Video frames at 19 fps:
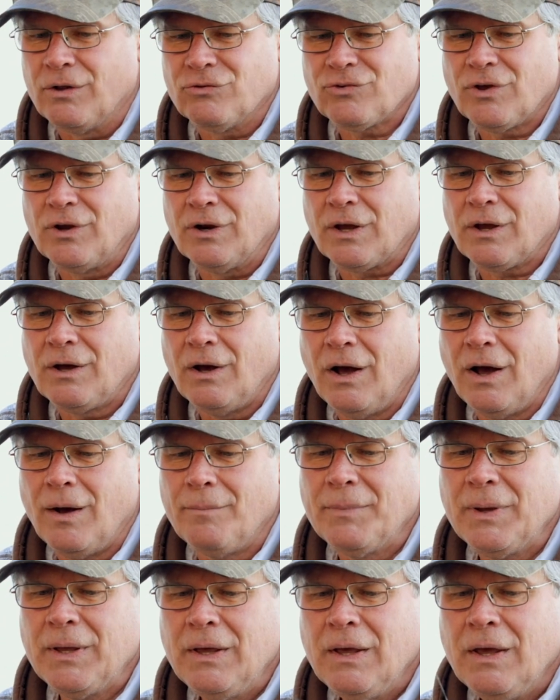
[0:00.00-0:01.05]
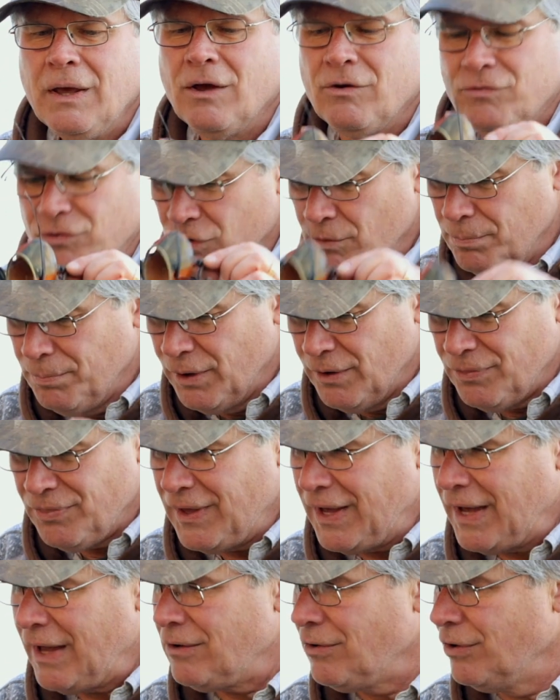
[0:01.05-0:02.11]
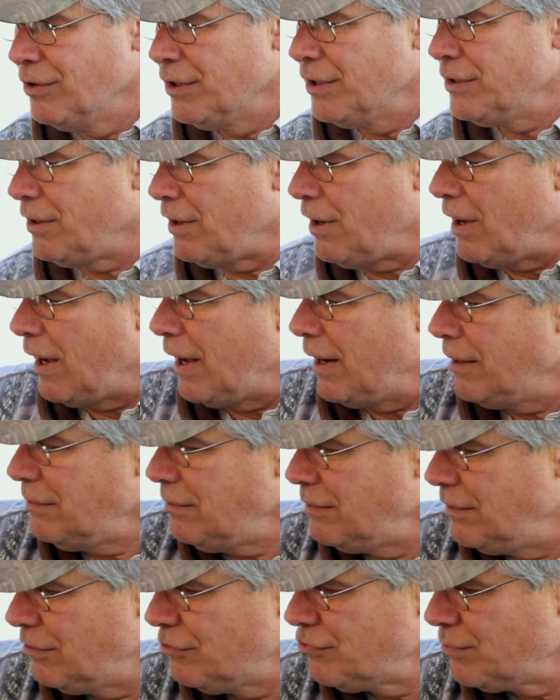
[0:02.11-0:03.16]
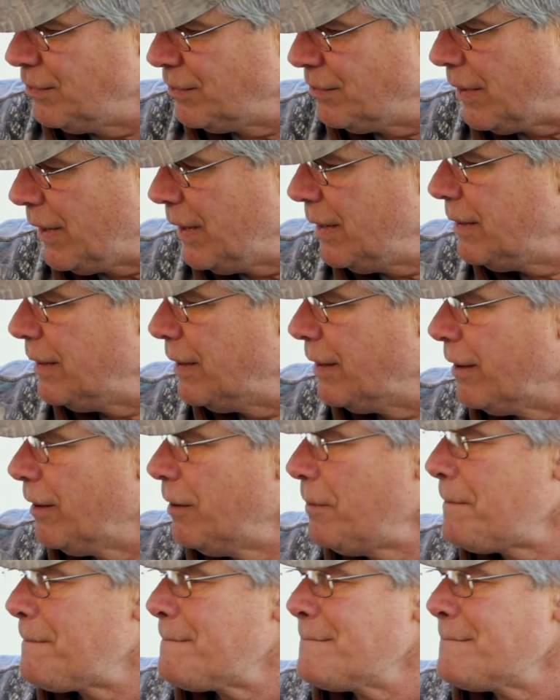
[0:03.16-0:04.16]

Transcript: It's going to come, if you put that hood on, here's one right here.